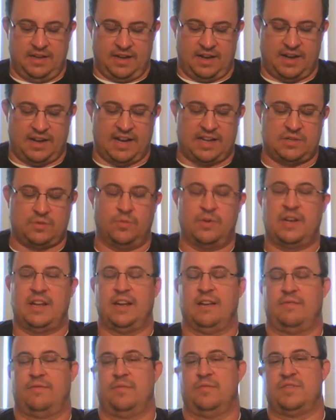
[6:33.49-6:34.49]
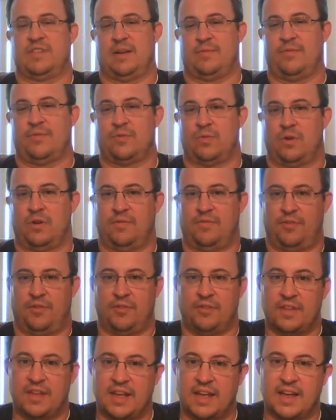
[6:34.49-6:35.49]
And that's what we get from chapter 12 through
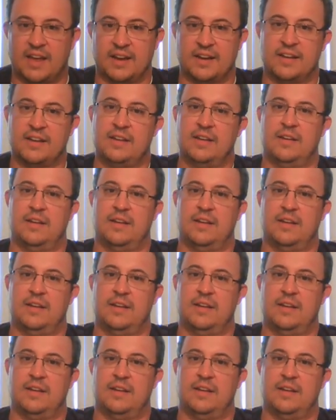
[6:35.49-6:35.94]
the end.